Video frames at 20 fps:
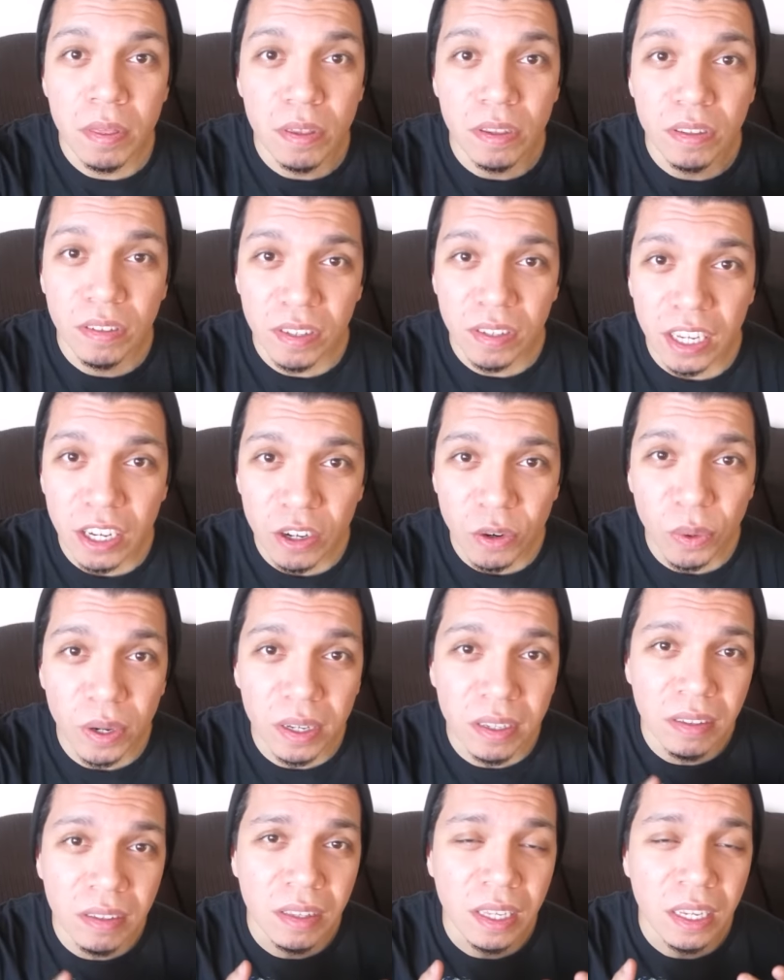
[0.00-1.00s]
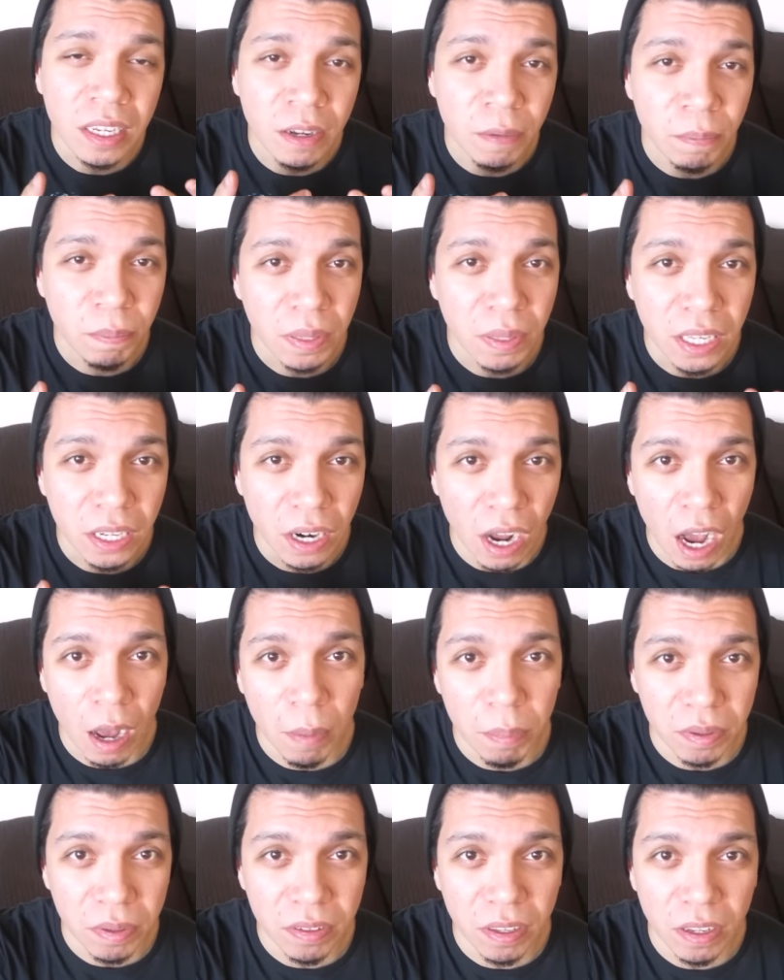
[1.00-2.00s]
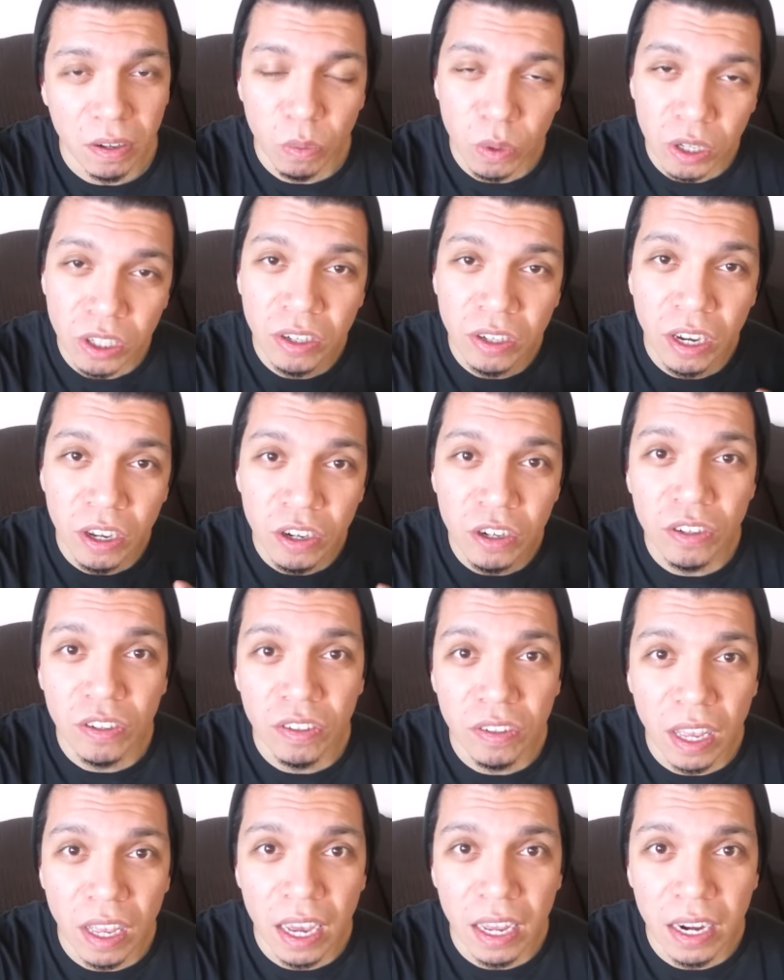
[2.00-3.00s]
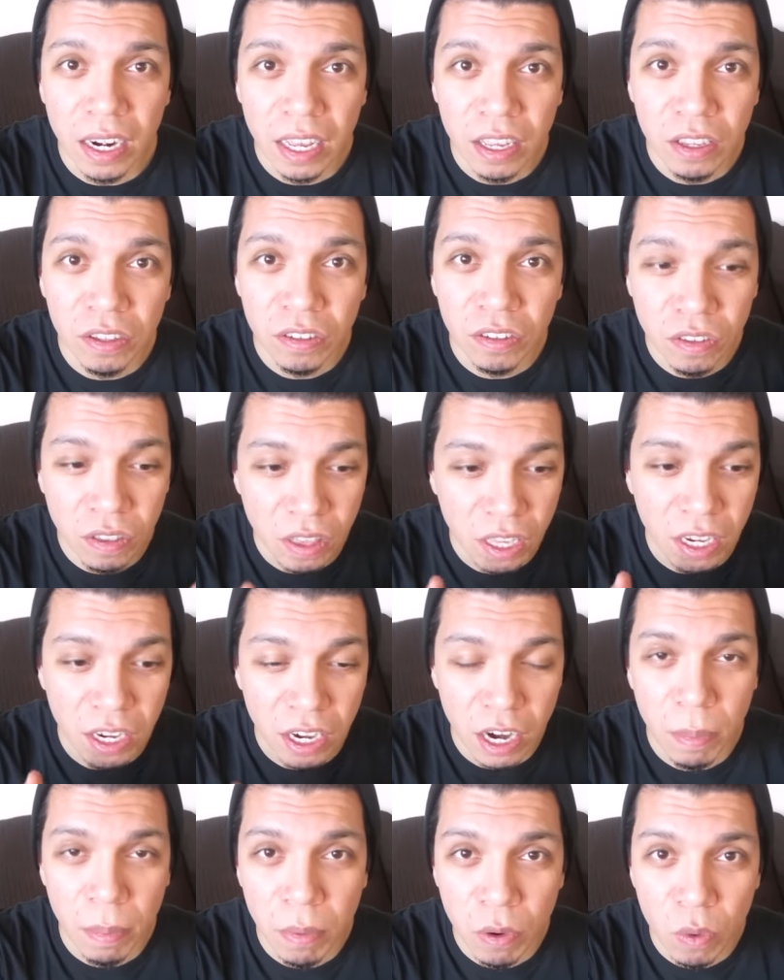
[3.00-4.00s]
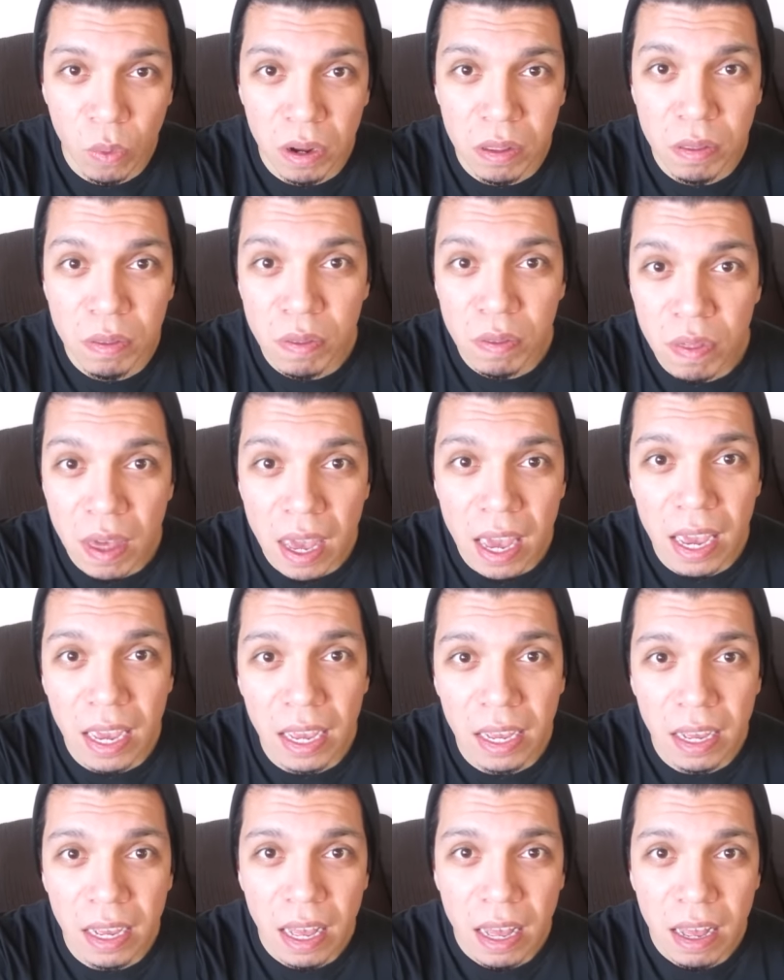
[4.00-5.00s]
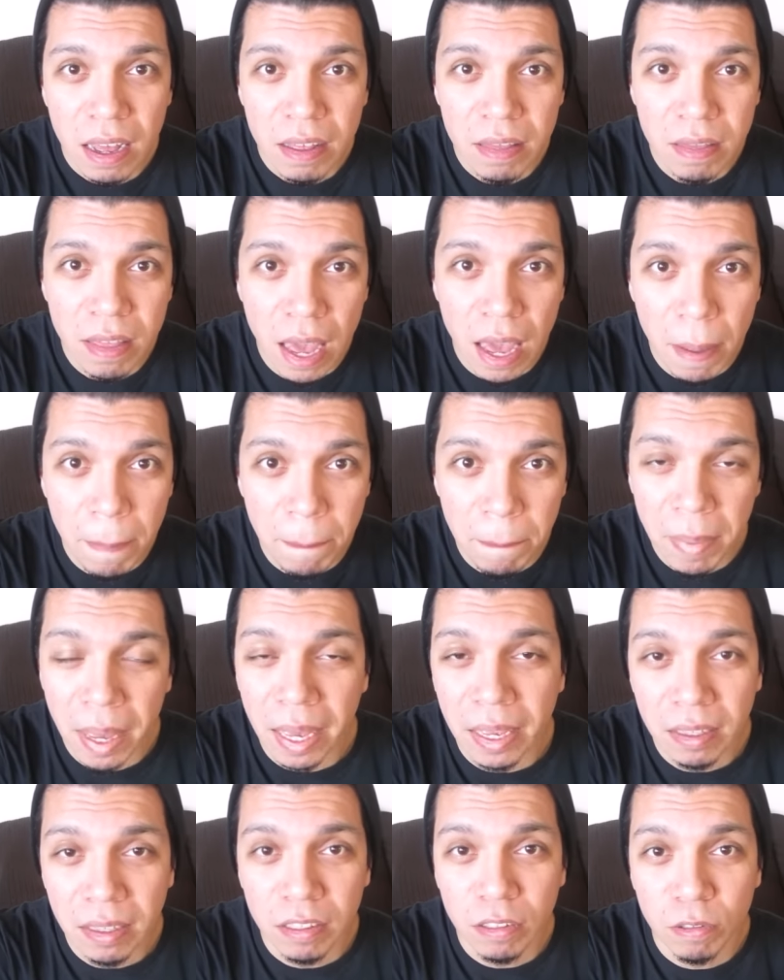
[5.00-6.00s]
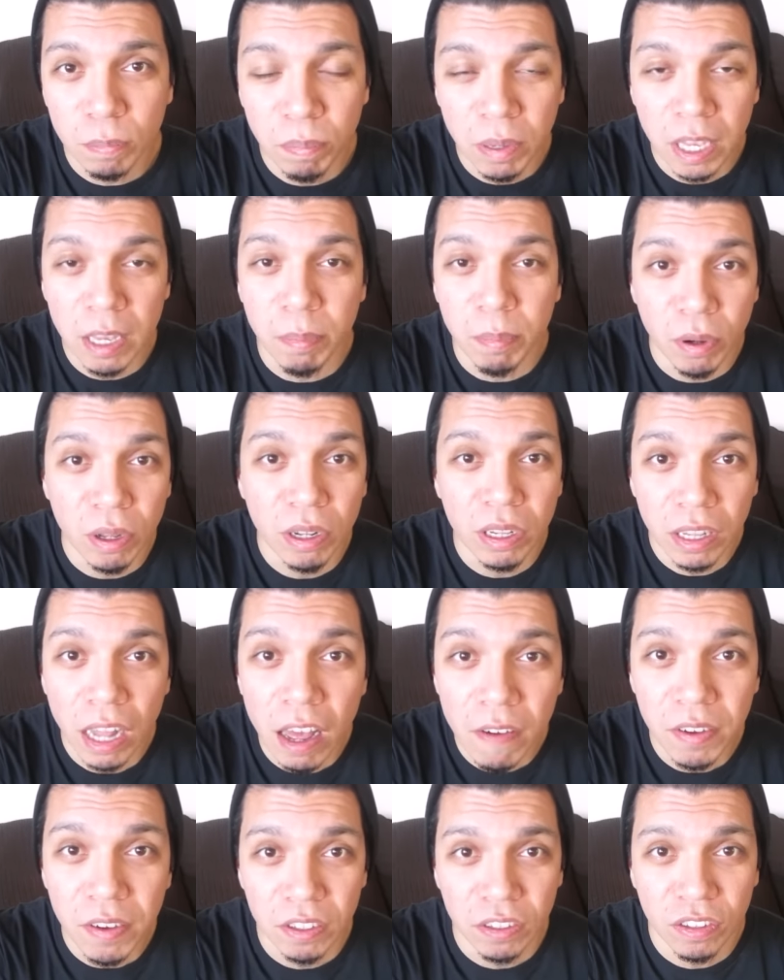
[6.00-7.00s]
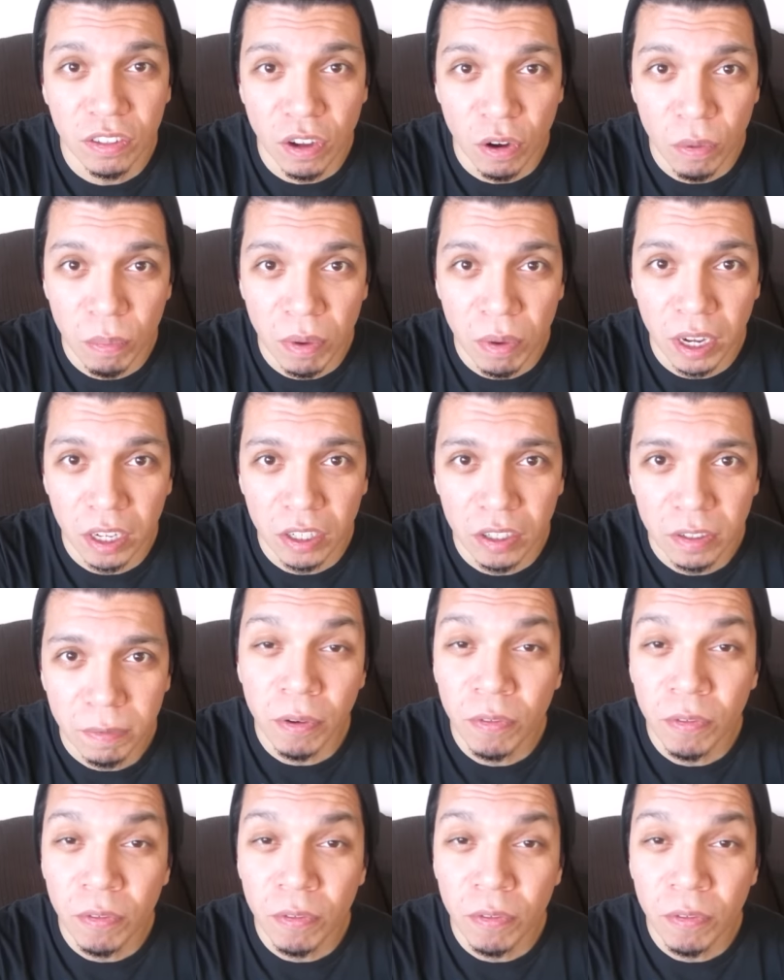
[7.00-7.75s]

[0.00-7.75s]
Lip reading: But the sequel is the complete opposite, which I understand is the number one thing that makes people love it so much.